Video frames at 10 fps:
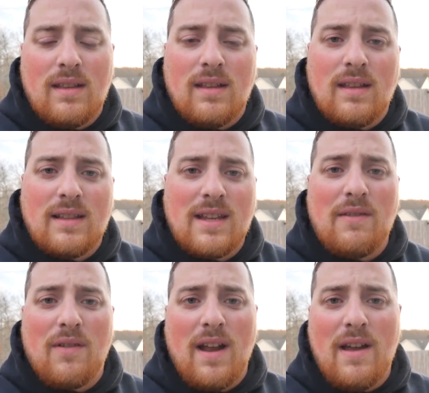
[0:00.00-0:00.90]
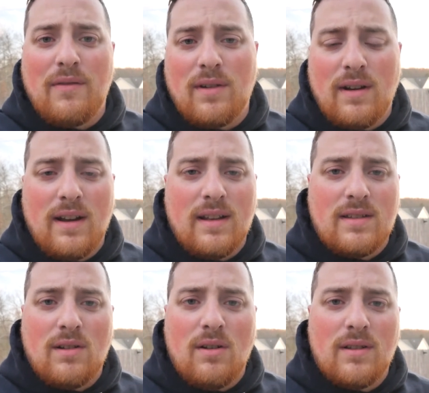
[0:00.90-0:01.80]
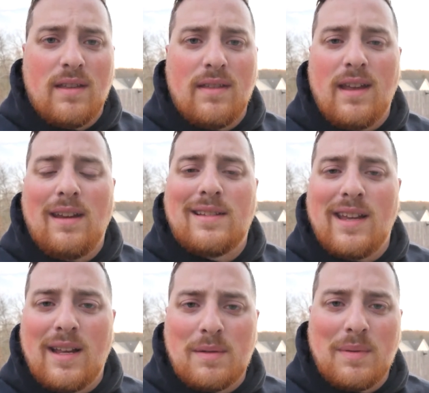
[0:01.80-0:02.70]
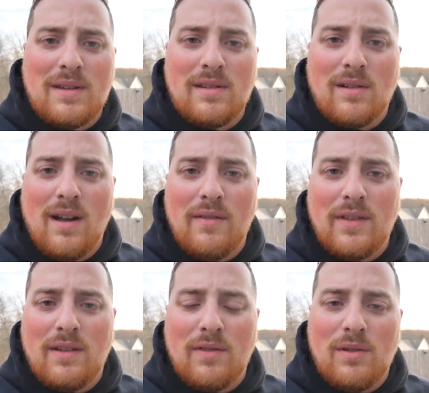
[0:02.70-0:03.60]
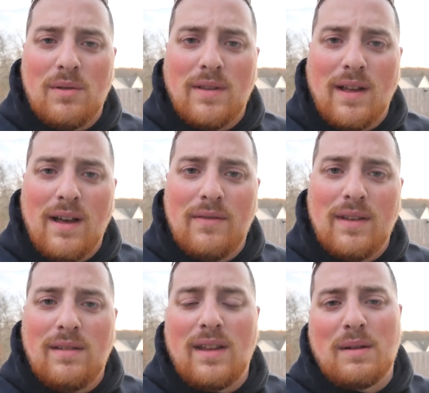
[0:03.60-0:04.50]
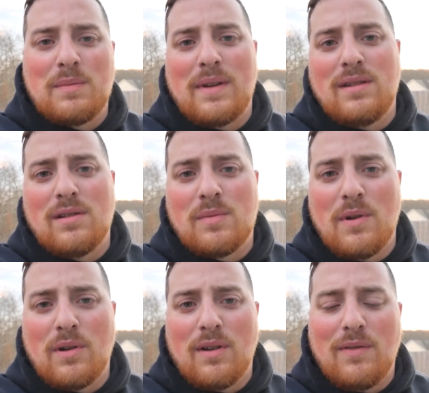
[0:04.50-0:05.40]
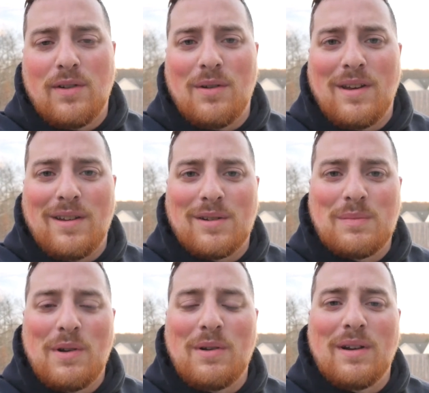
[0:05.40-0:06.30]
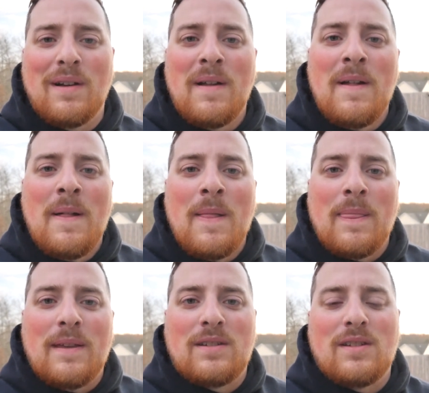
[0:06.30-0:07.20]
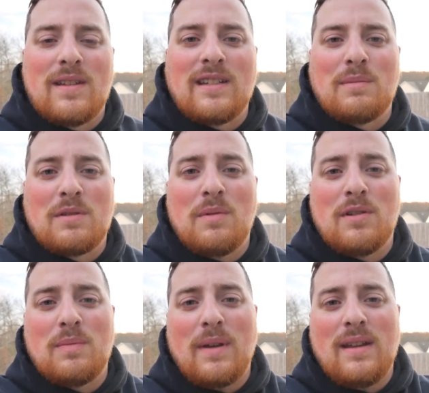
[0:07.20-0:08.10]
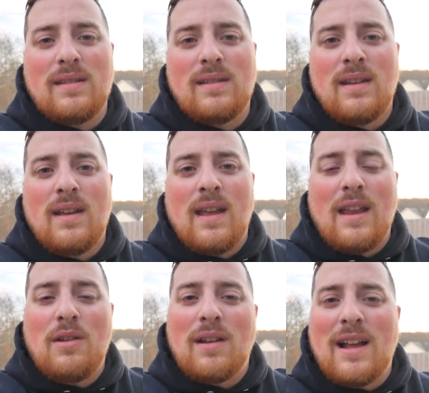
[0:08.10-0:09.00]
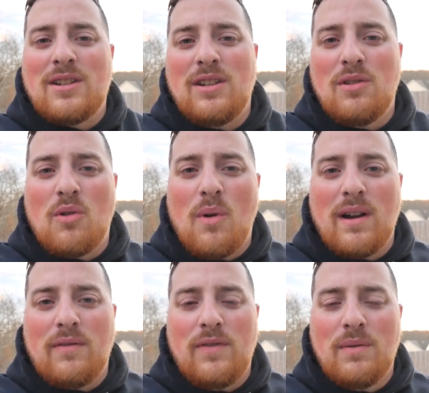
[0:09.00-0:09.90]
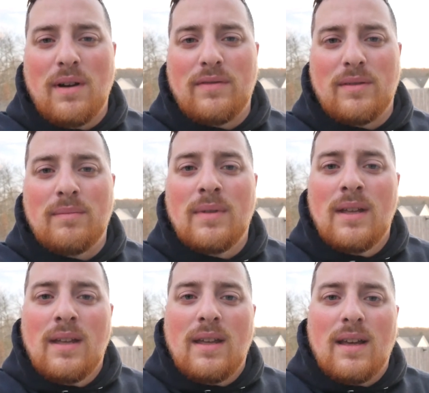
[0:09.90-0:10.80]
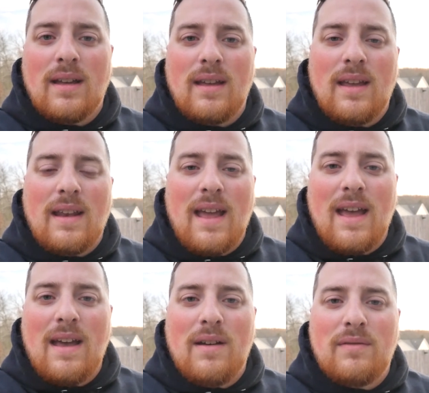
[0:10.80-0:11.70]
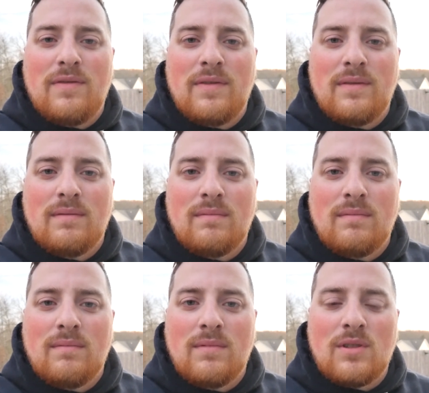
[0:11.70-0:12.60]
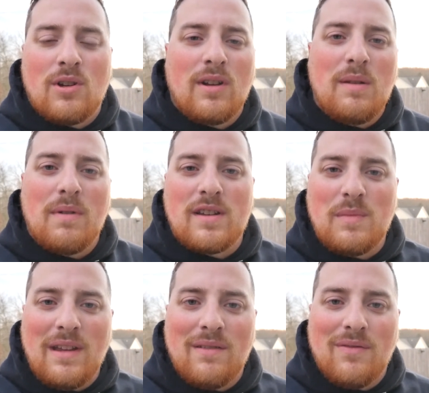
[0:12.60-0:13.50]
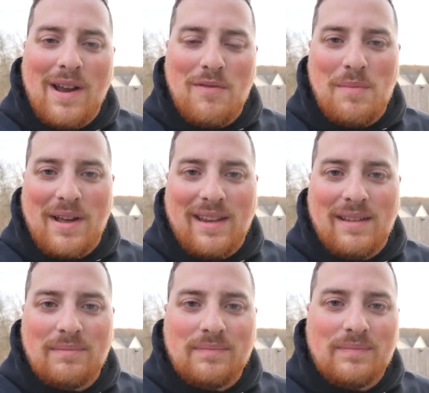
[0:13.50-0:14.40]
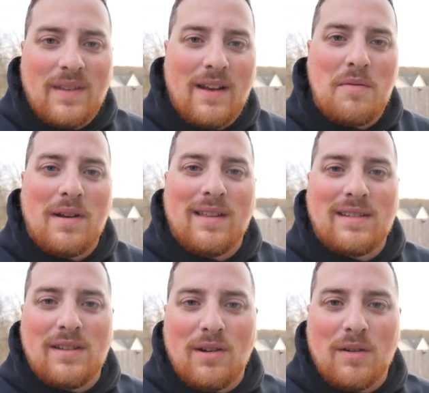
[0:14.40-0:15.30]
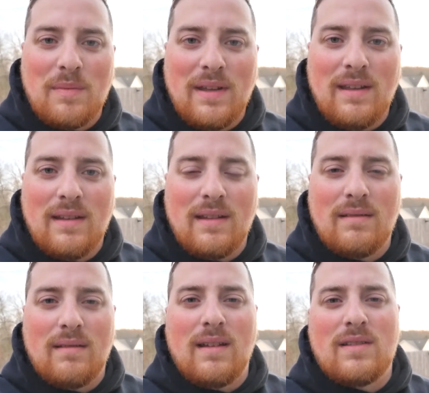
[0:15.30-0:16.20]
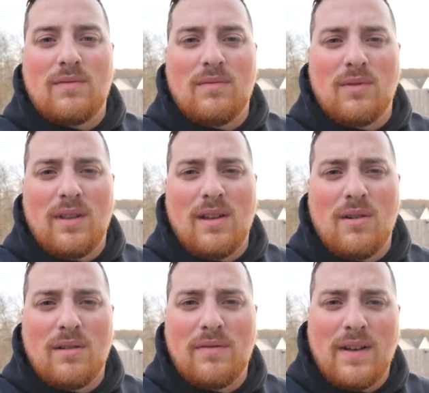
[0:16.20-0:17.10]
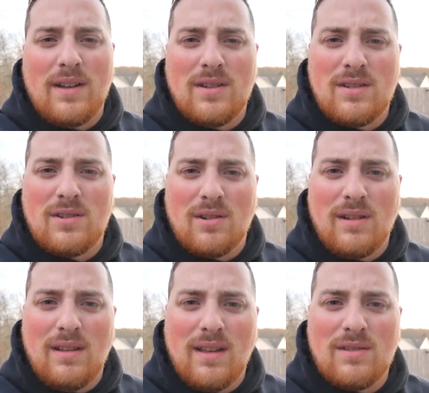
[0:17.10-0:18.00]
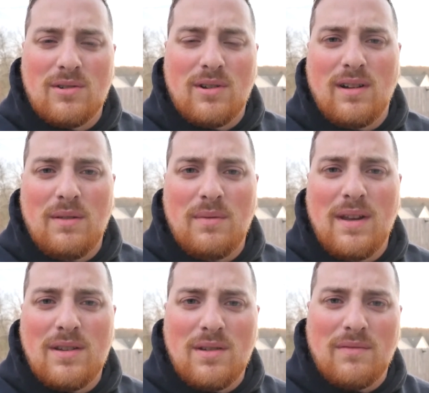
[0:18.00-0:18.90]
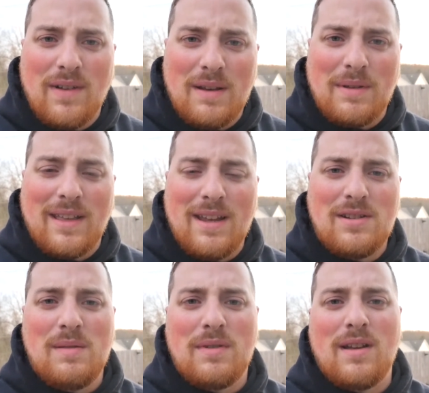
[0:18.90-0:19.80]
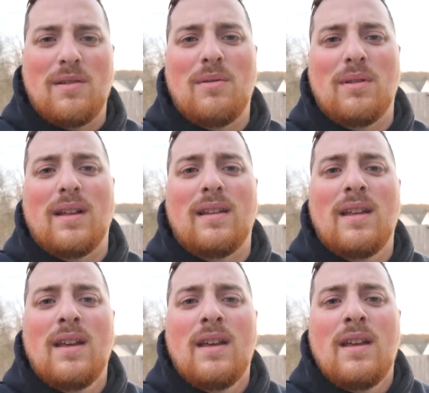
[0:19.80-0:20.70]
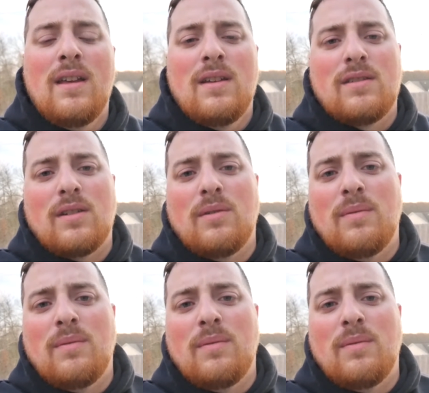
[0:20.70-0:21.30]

can take forever, and it's an all-day thing. You take up space in your oven if you're doing it in the oven. You take up space in your smoker if you're doing it in your smoker. This just takes up a small space, and you can actually do quite a few of them and have turkey breast meat for everybody. Not everybody likes the dark meat, and it's really hard to find just turkey legs or turkey wings. You can find them occasionally, but not a whole lot. So